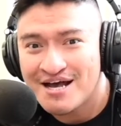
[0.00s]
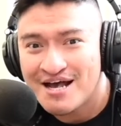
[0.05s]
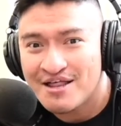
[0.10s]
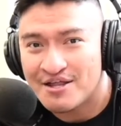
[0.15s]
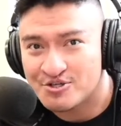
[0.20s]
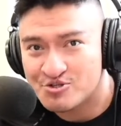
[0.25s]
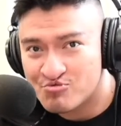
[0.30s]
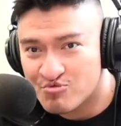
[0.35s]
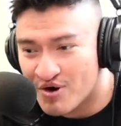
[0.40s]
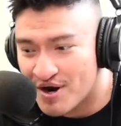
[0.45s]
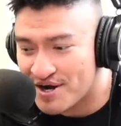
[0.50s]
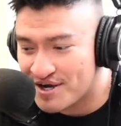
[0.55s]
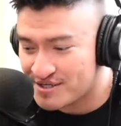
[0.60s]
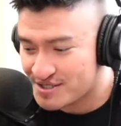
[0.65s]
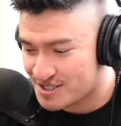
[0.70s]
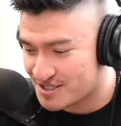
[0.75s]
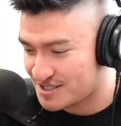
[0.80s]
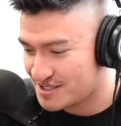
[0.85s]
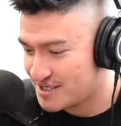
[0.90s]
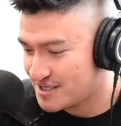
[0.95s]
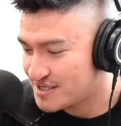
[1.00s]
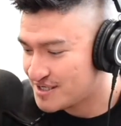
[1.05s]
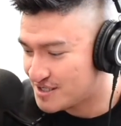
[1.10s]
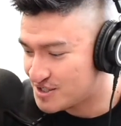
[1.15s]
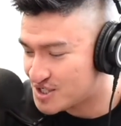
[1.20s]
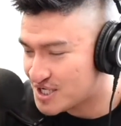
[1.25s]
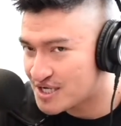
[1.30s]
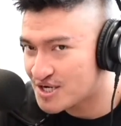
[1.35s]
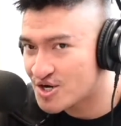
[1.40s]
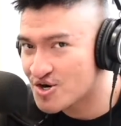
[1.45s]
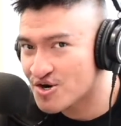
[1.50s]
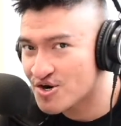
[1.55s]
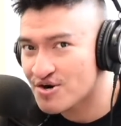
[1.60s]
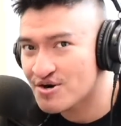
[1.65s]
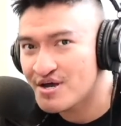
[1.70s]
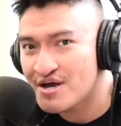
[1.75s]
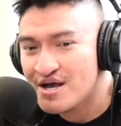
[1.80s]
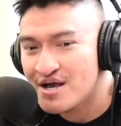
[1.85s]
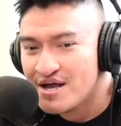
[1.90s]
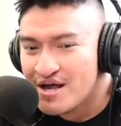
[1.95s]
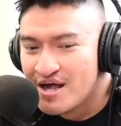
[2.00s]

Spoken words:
That's right. It's here.